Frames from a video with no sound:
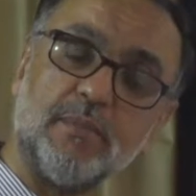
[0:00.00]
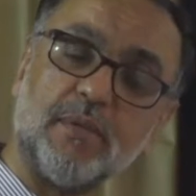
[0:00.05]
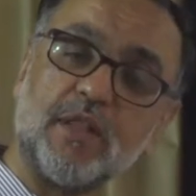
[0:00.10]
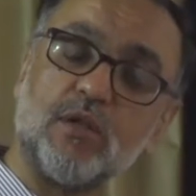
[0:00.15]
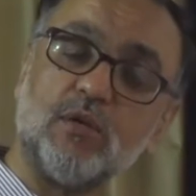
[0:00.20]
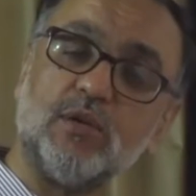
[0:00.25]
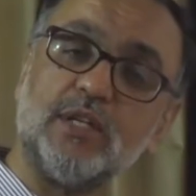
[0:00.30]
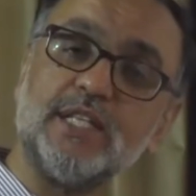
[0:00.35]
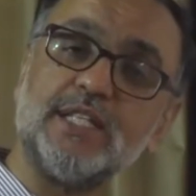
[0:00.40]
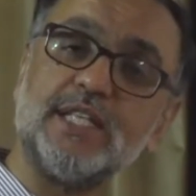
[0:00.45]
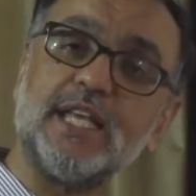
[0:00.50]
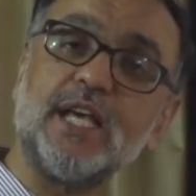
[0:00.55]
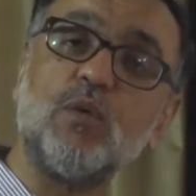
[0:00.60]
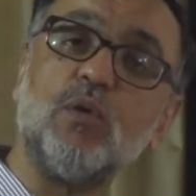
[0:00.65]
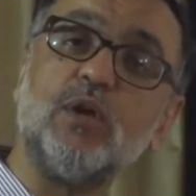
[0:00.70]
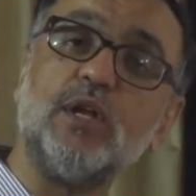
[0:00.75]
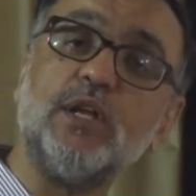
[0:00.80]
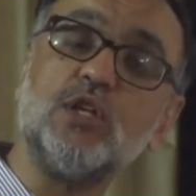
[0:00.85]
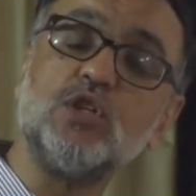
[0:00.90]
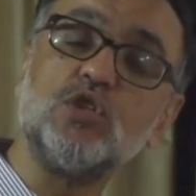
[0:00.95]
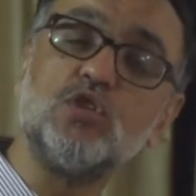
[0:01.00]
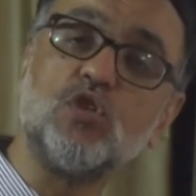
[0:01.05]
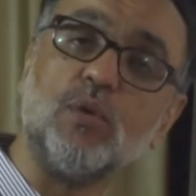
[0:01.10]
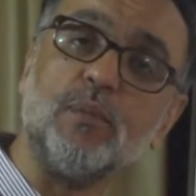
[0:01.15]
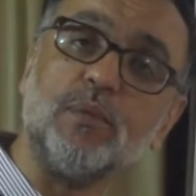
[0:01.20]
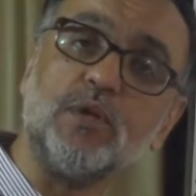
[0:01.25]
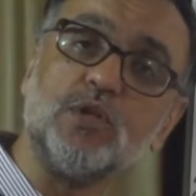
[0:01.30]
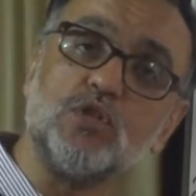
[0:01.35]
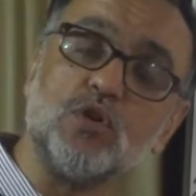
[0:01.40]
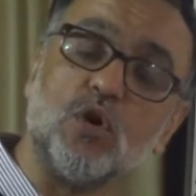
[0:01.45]
method is equal
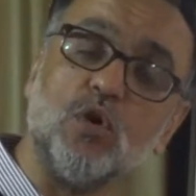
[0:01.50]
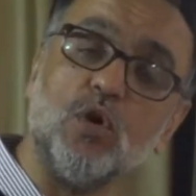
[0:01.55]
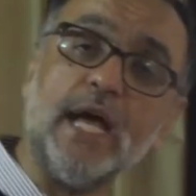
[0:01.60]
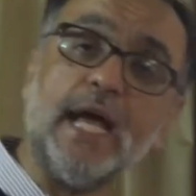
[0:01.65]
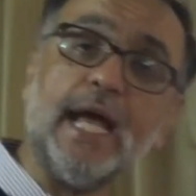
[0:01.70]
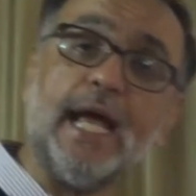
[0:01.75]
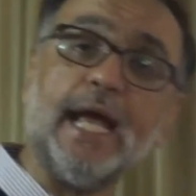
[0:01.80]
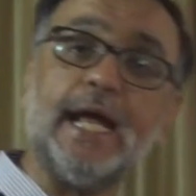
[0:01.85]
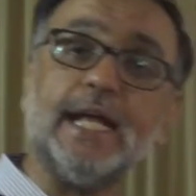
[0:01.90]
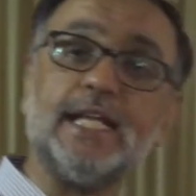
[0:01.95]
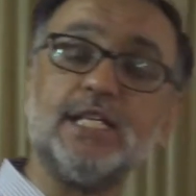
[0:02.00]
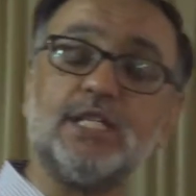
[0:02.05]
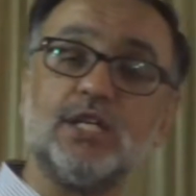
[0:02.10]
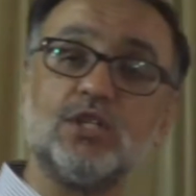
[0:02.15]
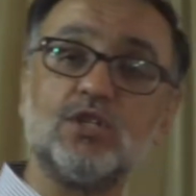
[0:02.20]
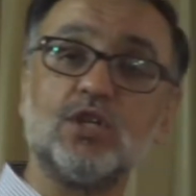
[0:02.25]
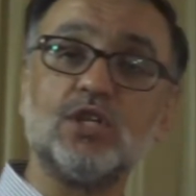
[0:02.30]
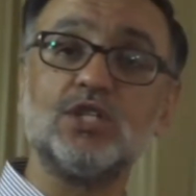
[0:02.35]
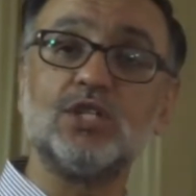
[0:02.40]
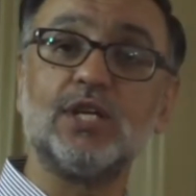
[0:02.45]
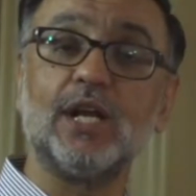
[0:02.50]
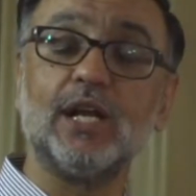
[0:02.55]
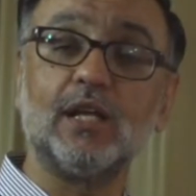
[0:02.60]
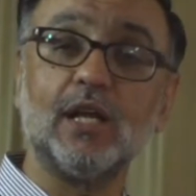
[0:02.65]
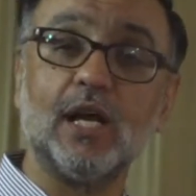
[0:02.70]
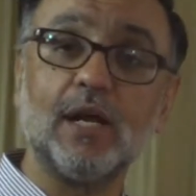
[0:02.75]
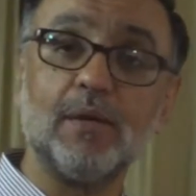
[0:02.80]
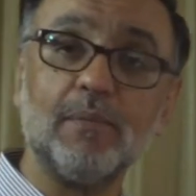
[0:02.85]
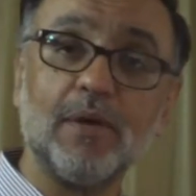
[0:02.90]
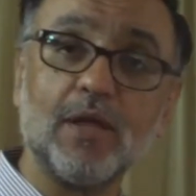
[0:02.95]
installments. So it's either straight
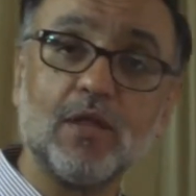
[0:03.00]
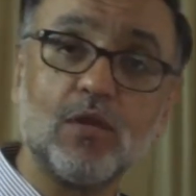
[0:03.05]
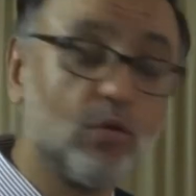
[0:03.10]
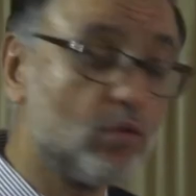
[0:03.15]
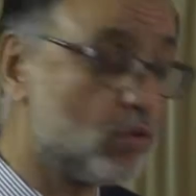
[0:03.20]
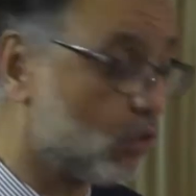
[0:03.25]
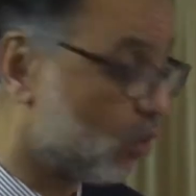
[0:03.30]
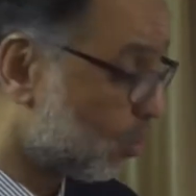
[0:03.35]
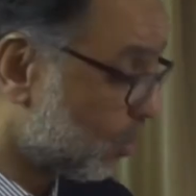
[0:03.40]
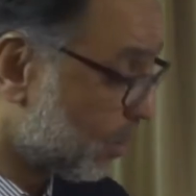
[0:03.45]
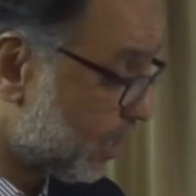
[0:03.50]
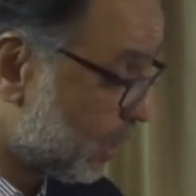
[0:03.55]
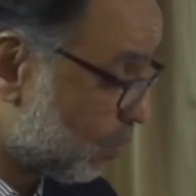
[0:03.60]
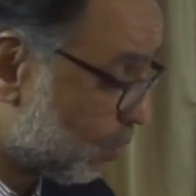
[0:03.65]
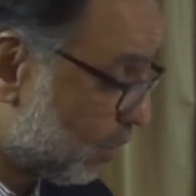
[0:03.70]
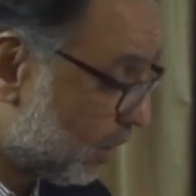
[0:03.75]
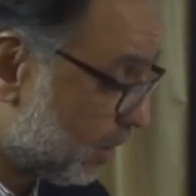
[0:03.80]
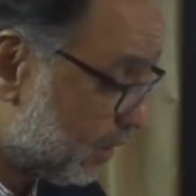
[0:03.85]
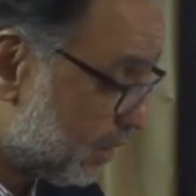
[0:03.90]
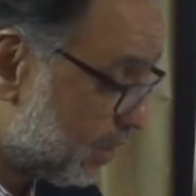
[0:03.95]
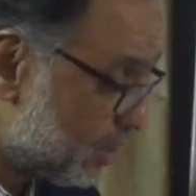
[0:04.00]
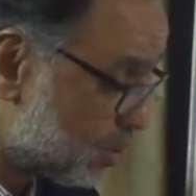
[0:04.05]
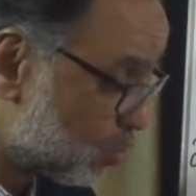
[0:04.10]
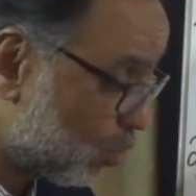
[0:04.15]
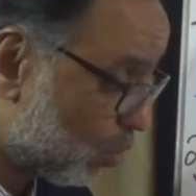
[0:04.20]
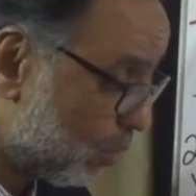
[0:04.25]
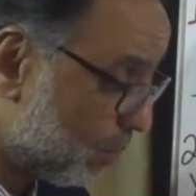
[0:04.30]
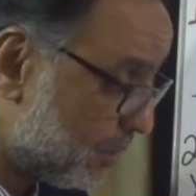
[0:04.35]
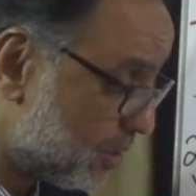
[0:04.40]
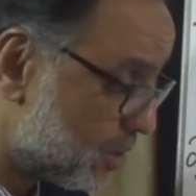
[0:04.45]
line method or equal
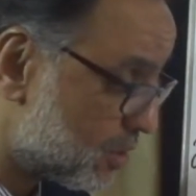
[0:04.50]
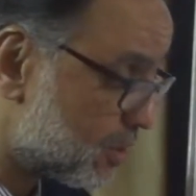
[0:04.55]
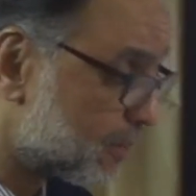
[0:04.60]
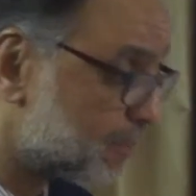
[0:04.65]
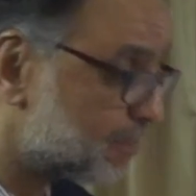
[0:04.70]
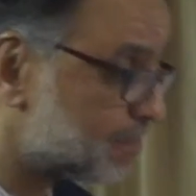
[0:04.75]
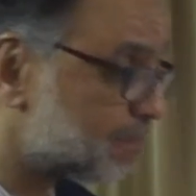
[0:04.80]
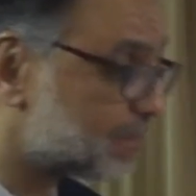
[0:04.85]
installments.